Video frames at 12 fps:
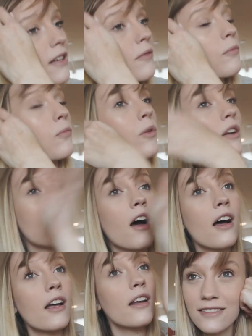and
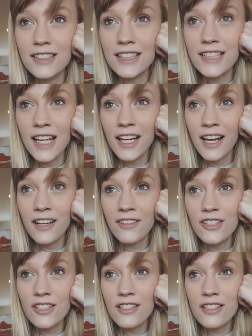whatnot. The day kind of
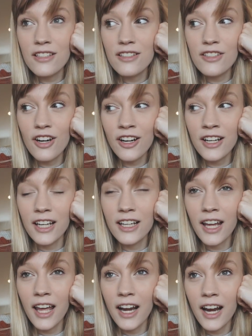just started
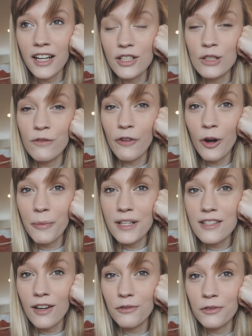and I just felt
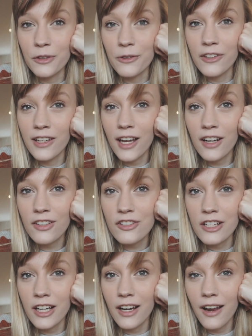myself losing
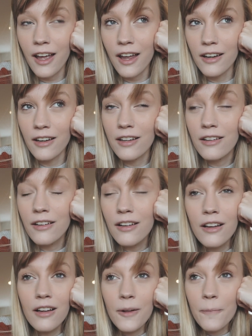energy, and
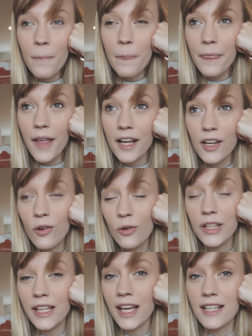I can
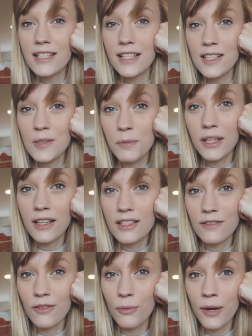only guess that it's because
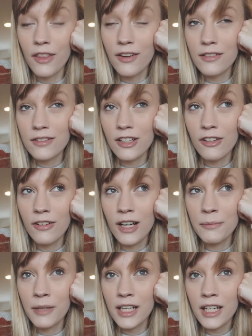of the weather. So
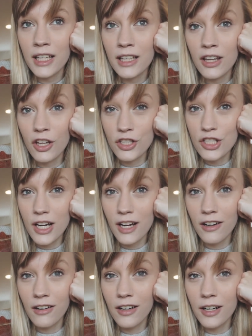I'm gonna eat lunch
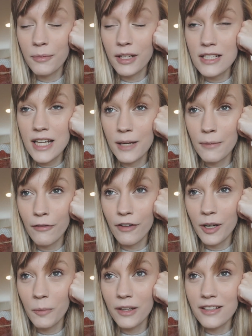now and I'm gonna take my
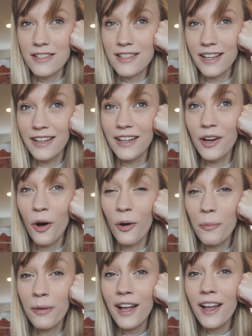vitamins and
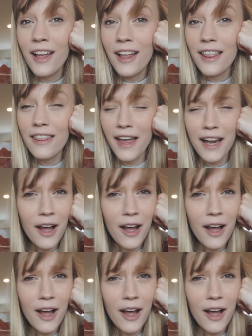hope that